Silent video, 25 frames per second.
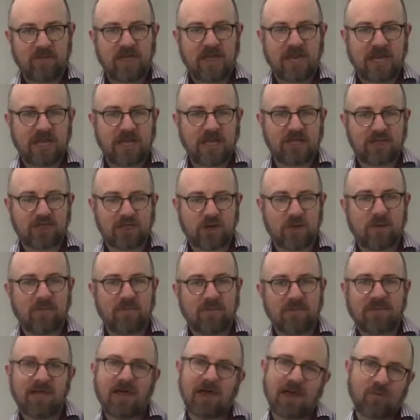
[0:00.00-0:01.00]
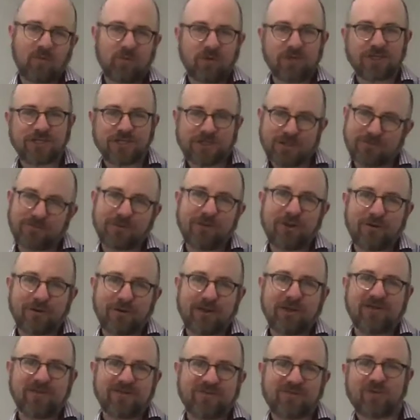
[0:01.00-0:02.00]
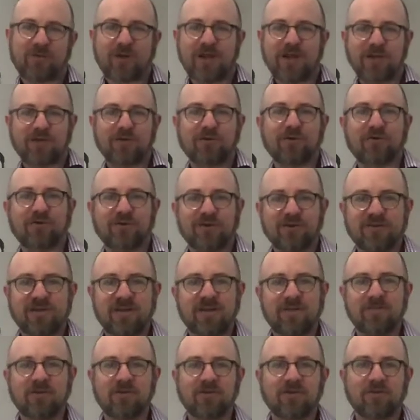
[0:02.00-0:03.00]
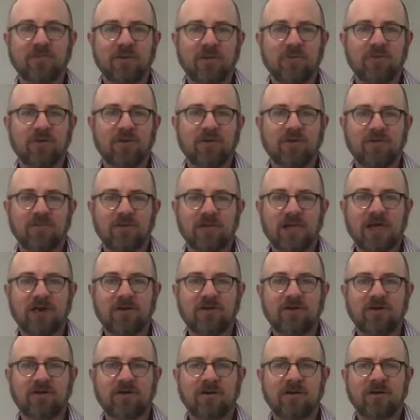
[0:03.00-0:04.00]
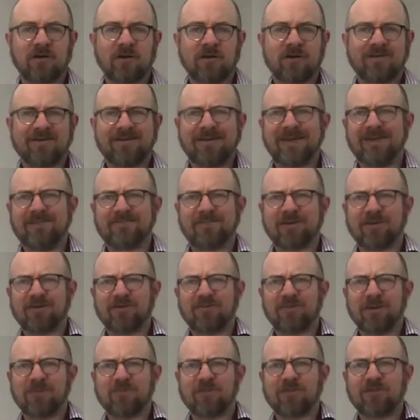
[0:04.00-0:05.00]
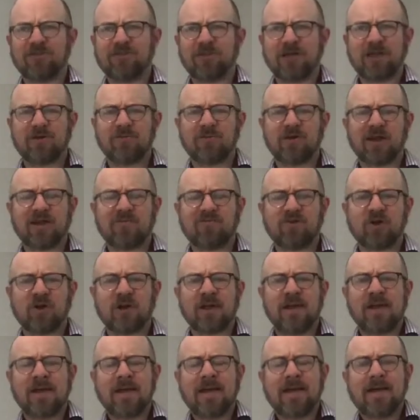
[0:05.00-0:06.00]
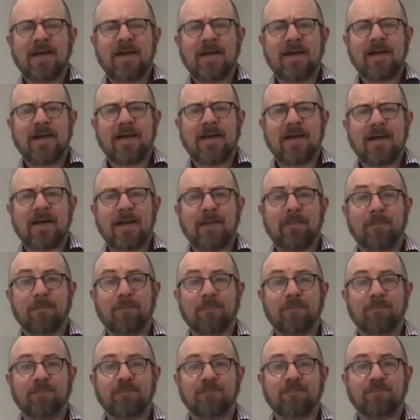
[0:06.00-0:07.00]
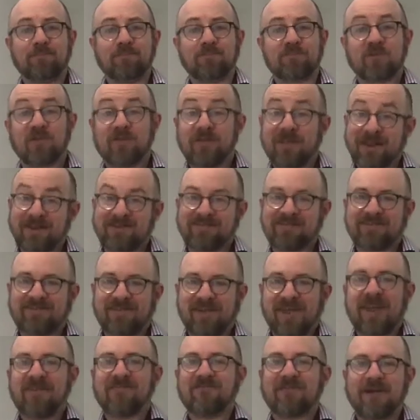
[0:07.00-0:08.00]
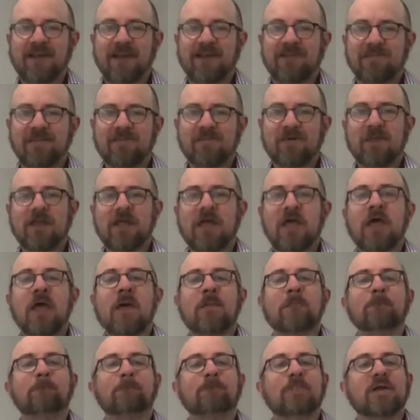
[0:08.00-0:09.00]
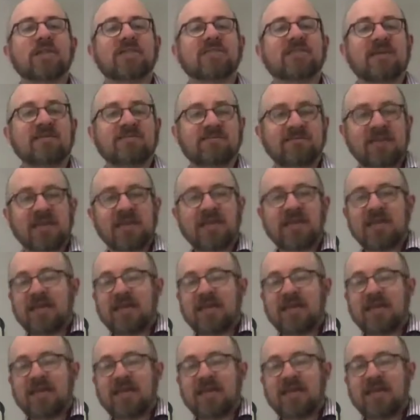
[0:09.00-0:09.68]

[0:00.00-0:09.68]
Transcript: that can show up in line, which there is, right? You know, there are 10 billion people on the planet, or 8 billion people on the planet, whatever. So that is a finite limit. But this can